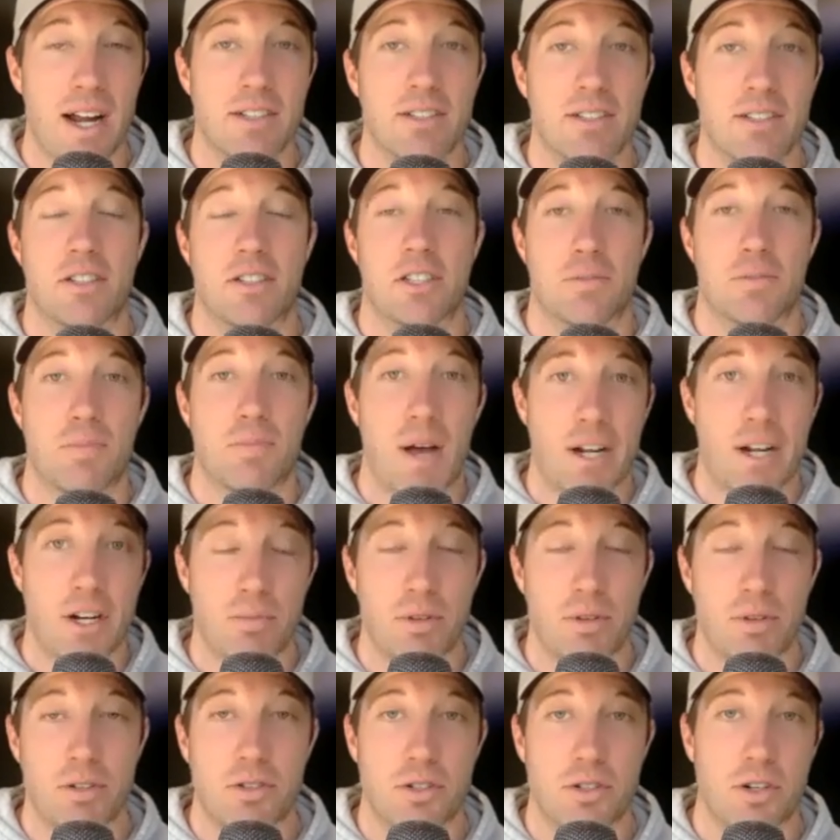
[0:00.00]
Because it's going to spike your
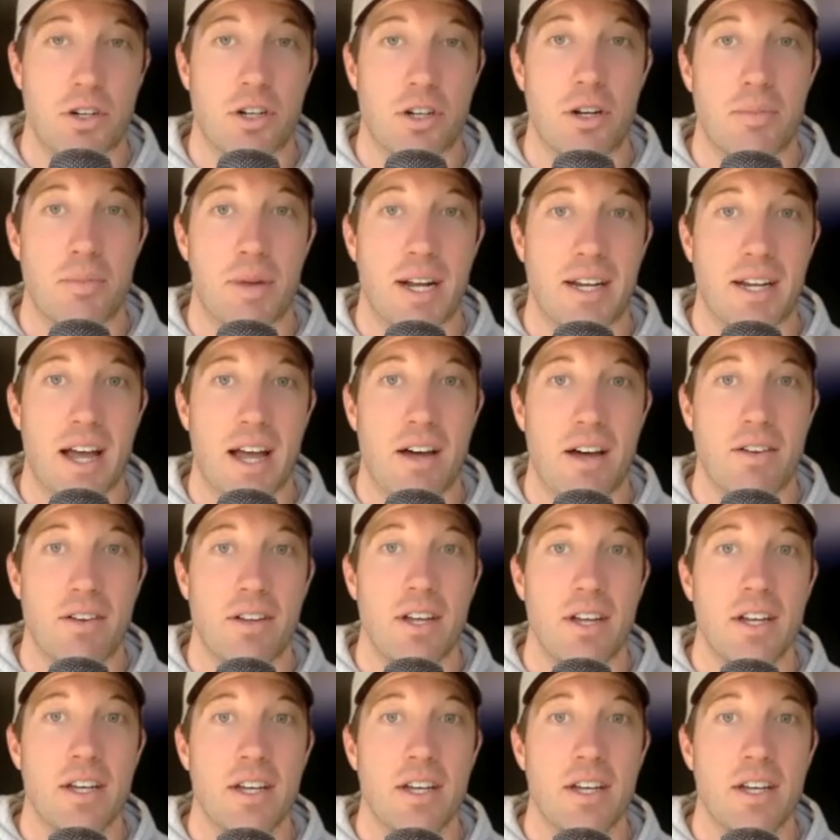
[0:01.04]
blood sugar and come back down.